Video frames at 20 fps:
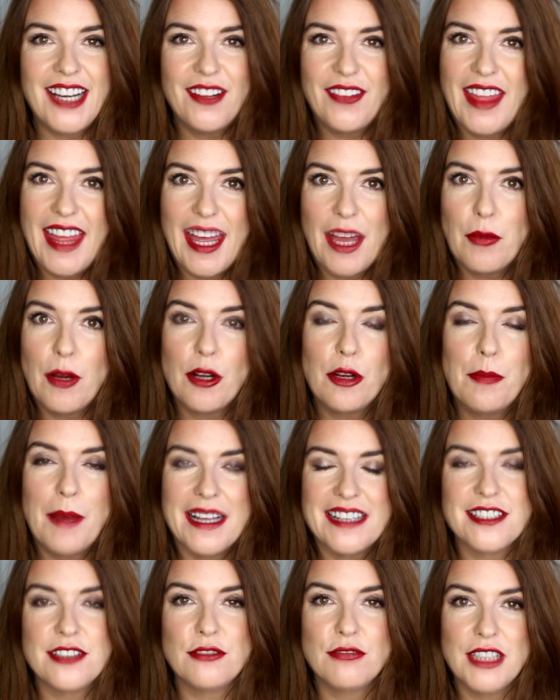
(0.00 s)
Hello there, welcome
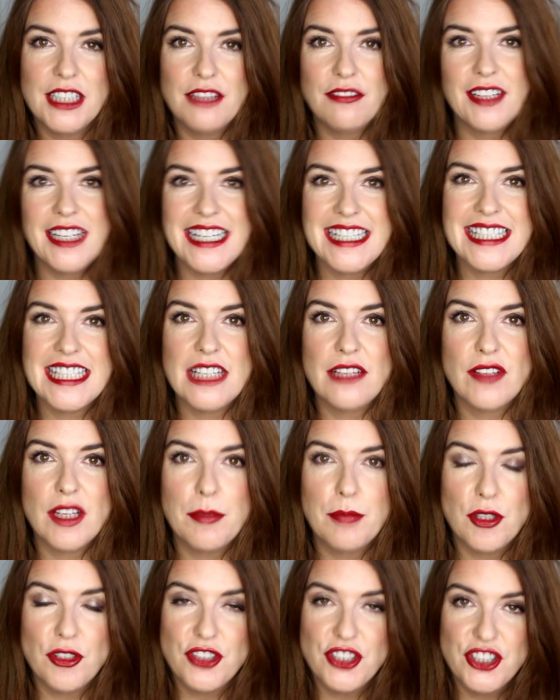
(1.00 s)
back to ReallyRee
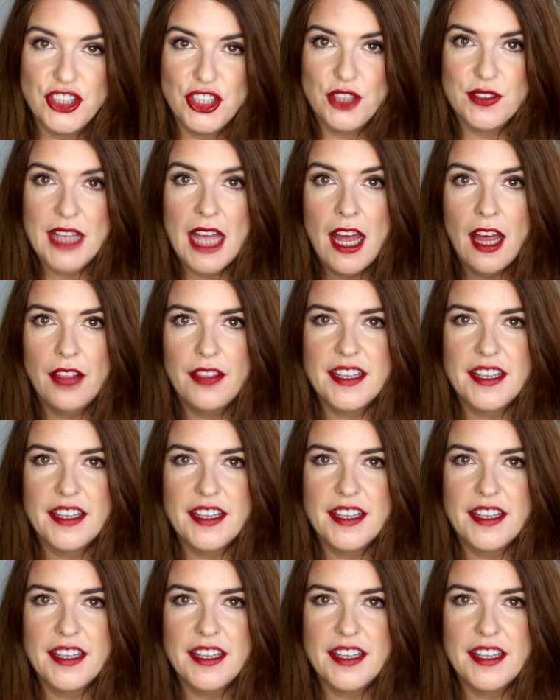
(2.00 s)
TV Beauty News.